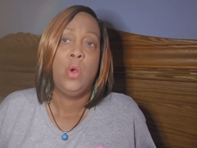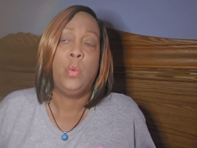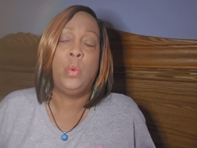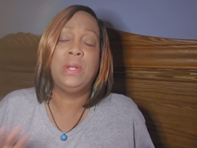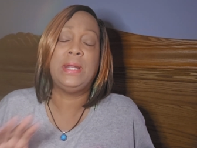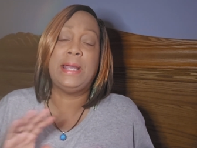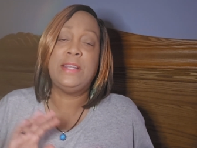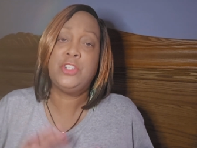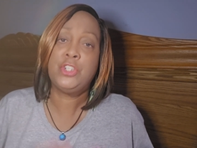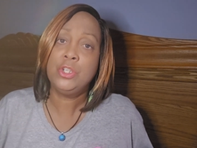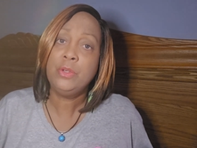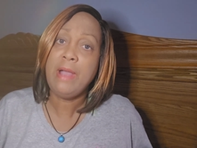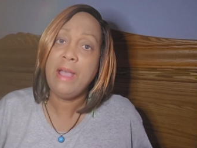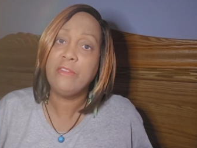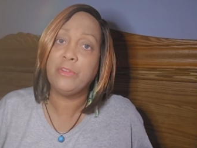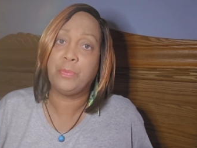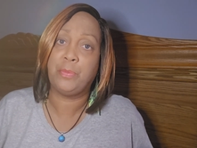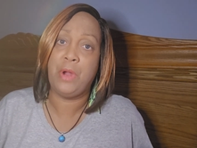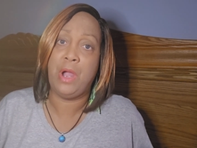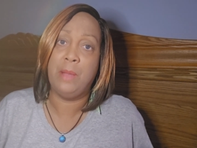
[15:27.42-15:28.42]
What I do
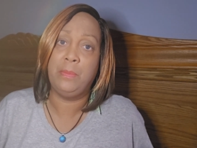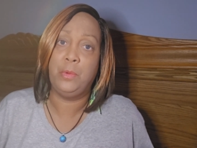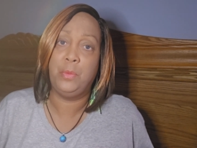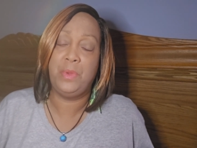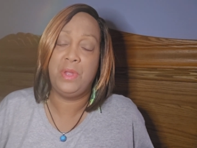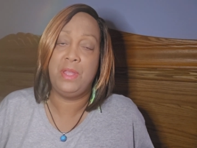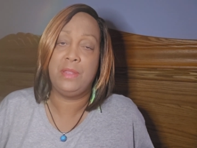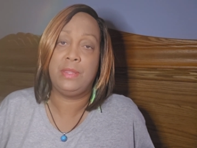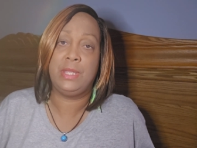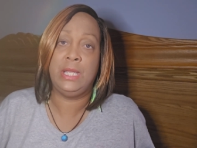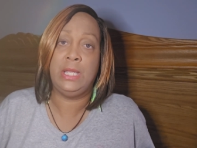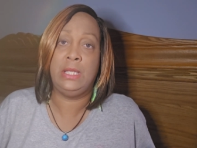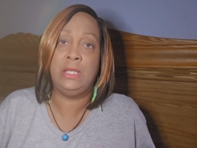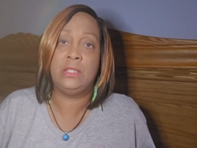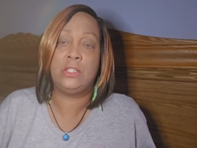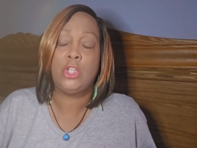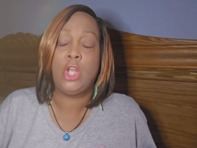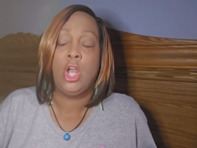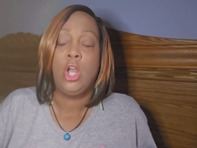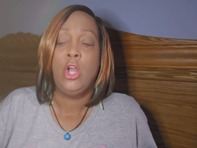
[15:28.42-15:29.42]
have a problem with
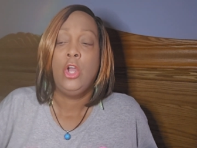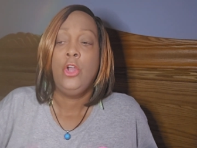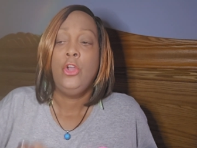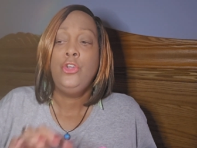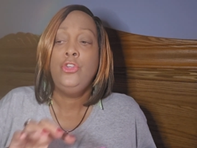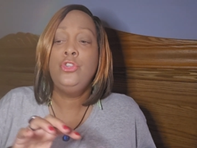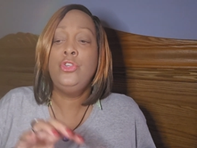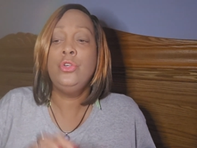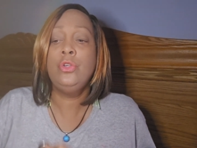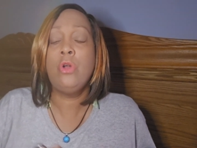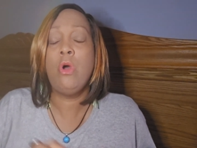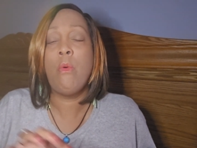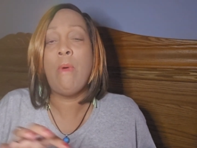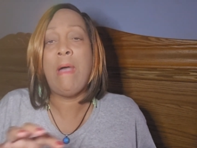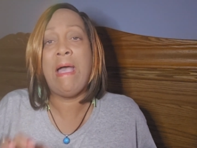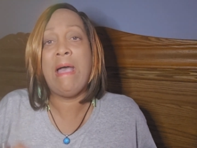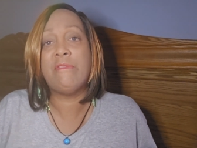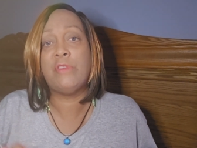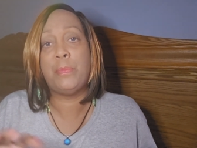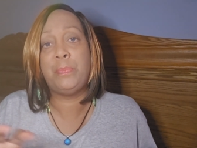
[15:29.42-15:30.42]
is you don't
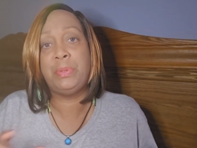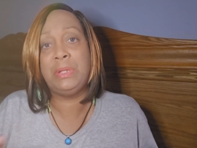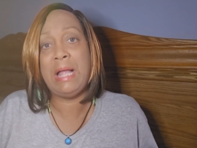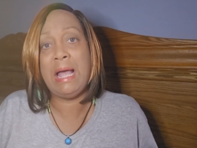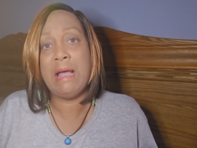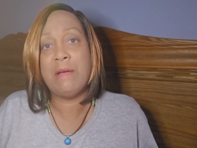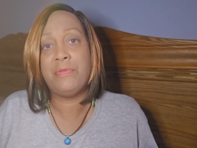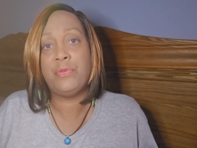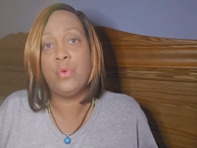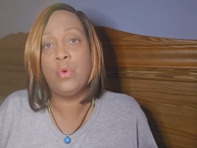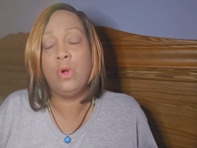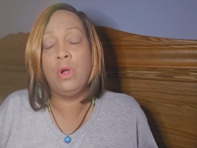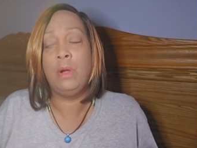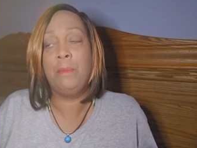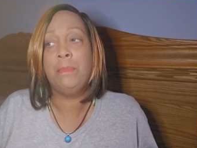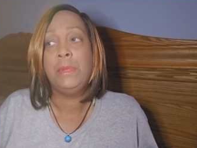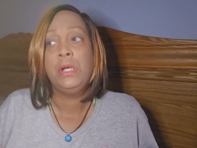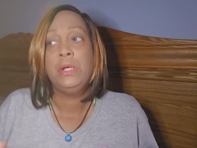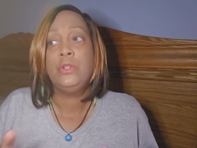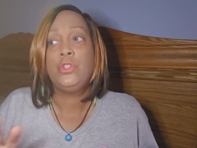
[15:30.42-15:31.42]
have a
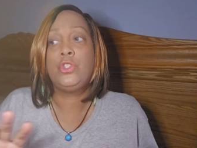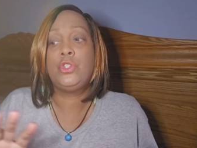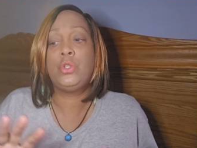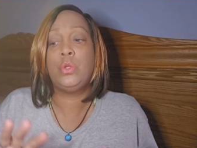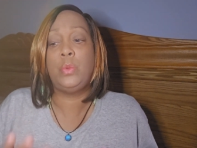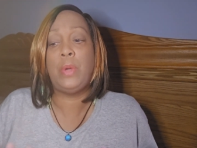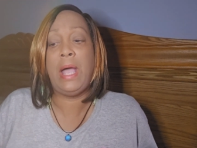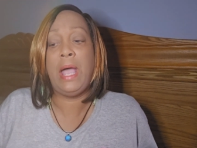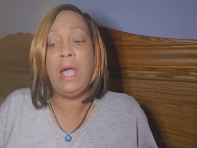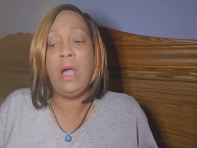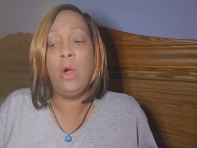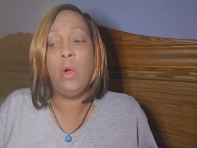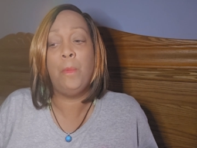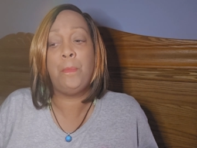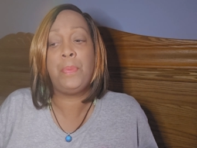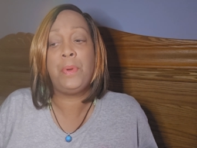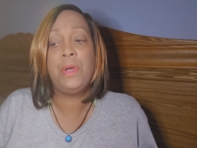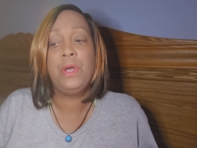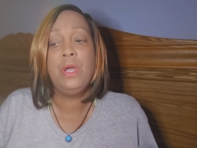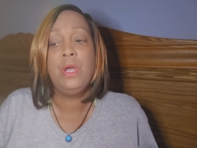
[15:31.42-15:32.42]
platform to
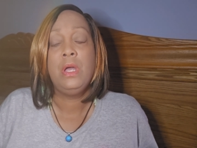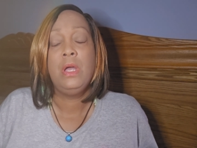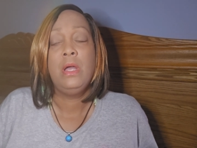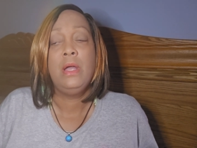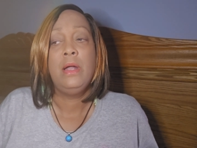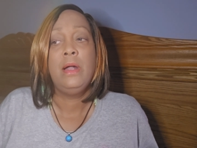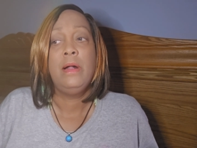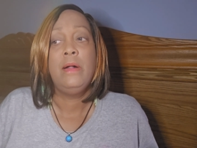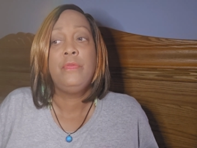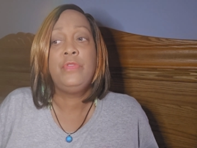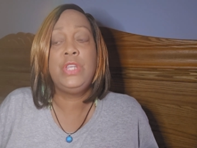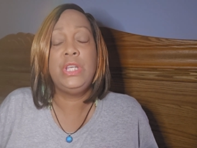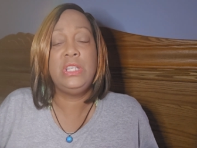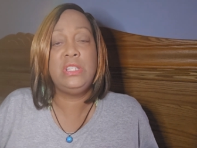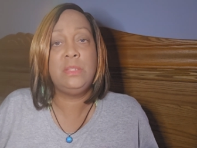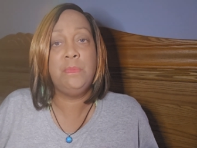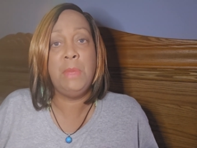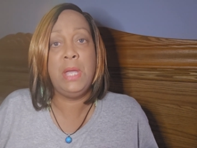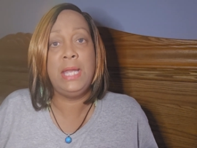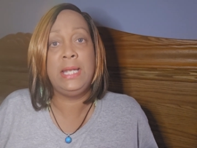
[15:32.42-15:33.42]
help
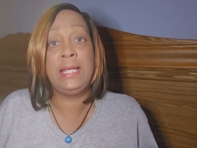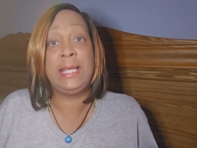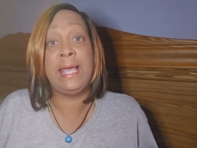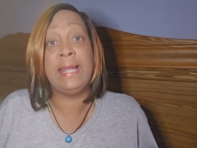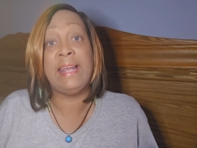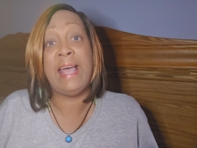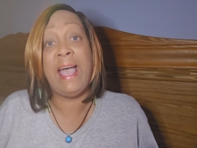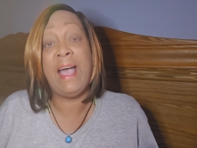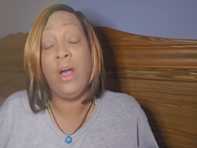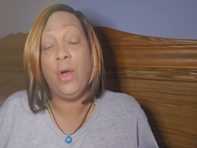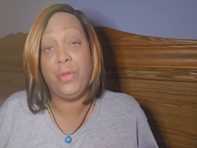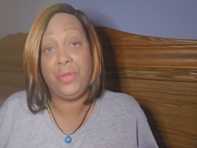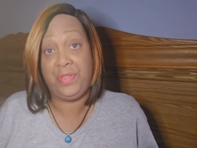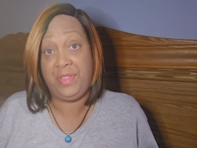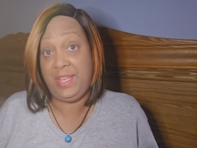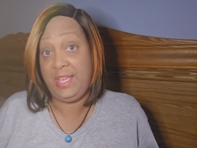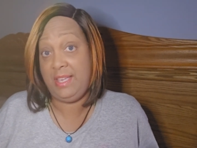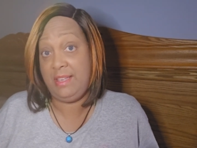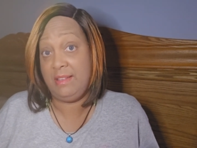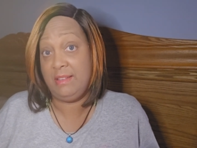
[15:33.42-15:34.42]
these men get
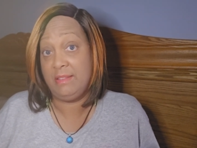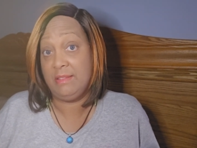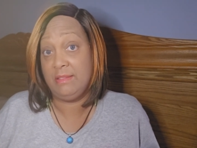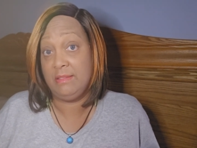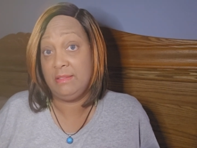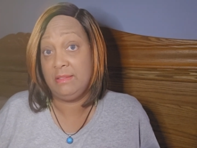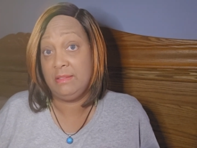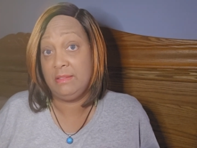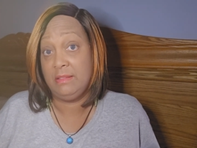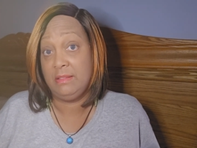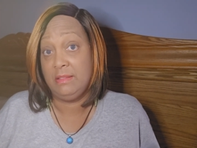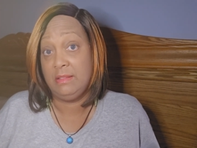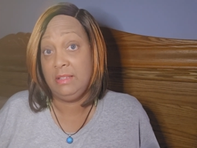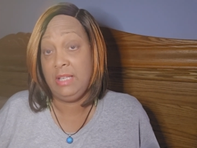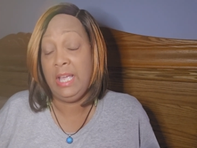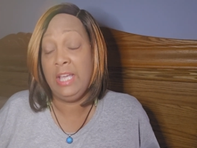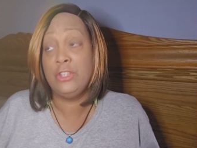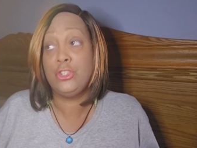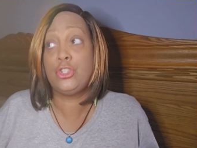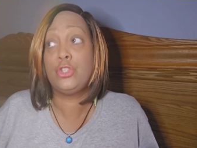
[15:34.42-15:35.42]
healthy
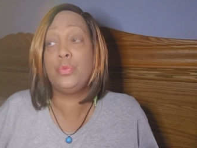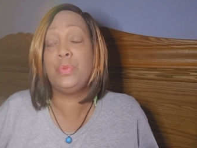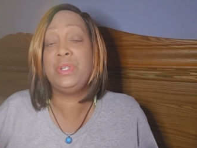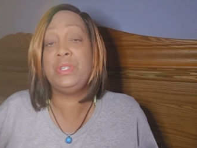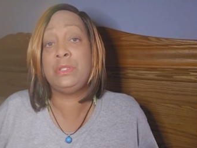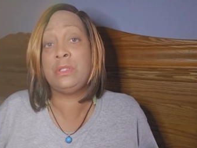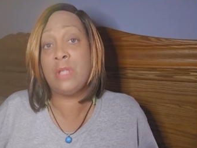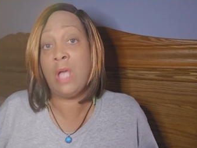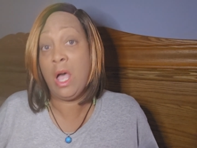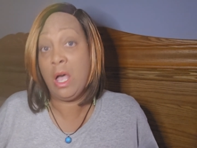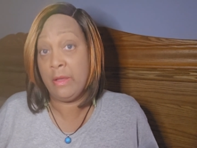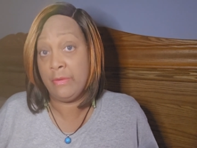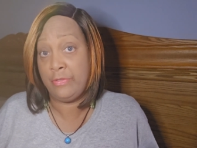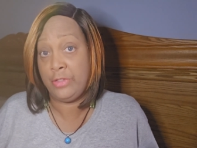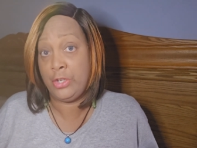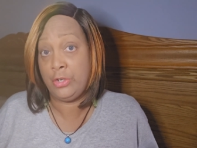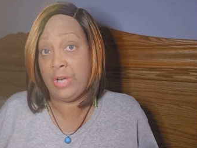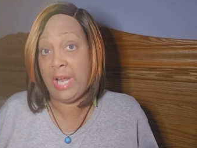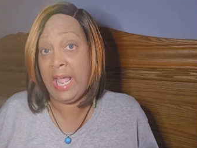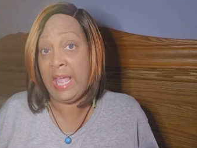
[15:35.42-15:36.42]
and to
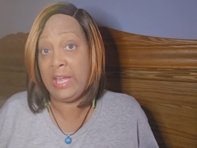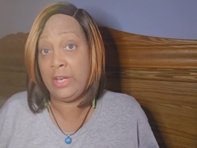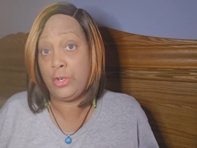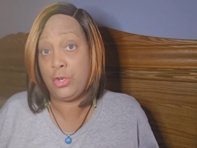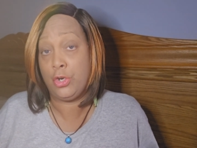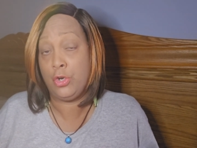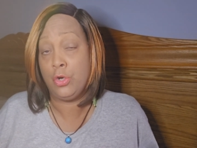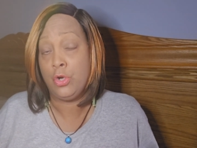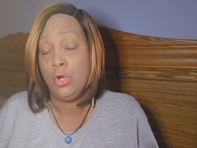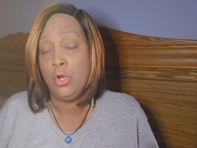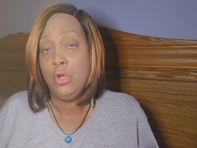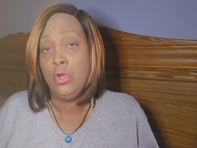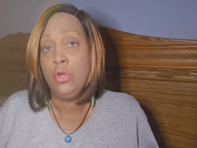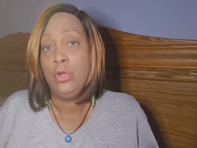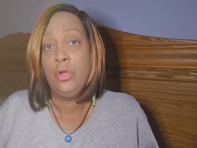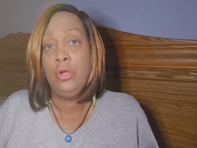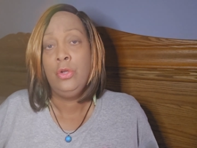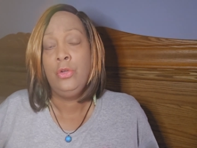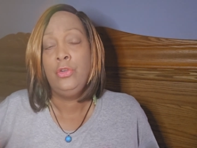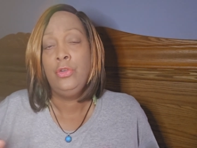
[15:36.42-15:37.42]
resolve their anger.
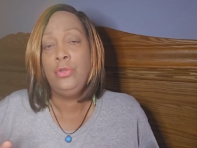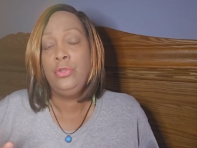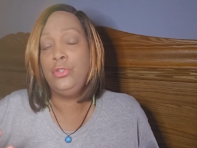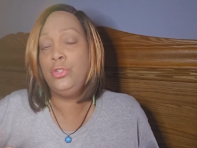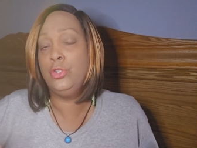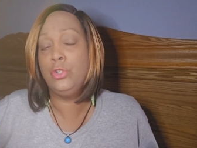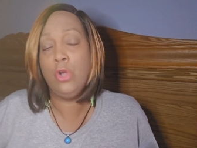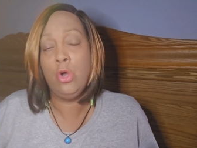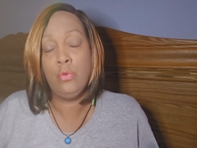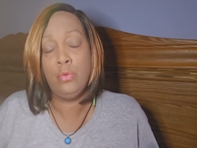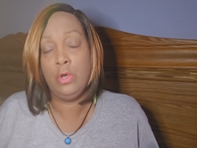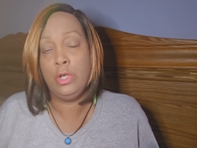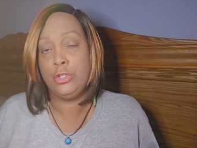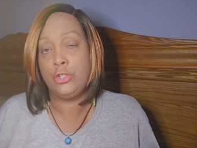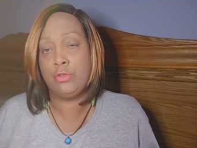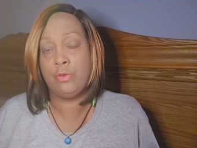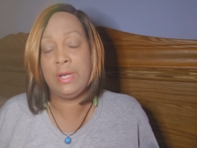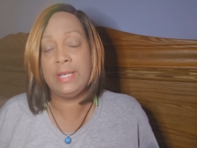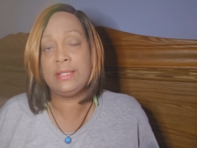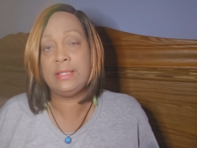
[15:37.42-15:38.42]
You don't
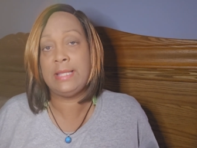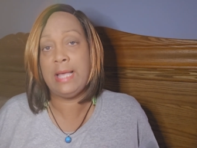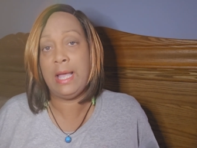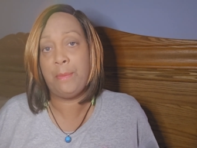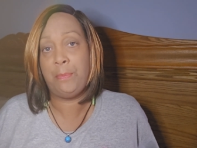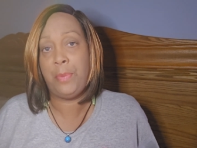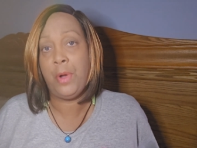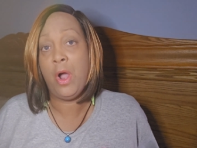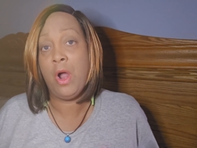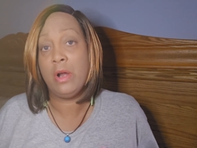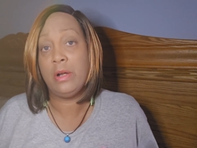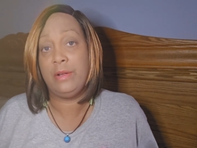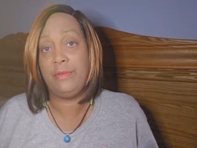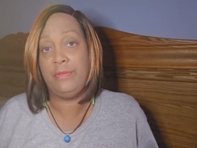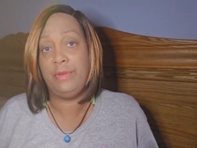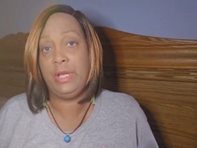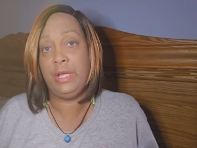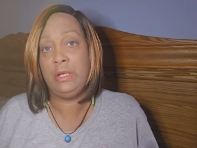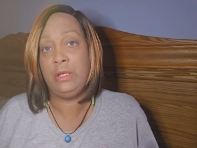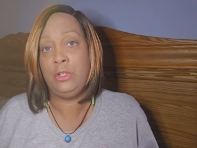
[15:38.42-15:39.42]
address that part
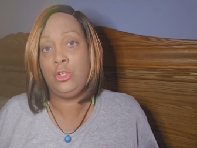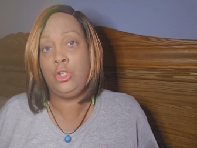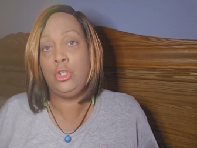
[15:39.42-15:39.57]
of it.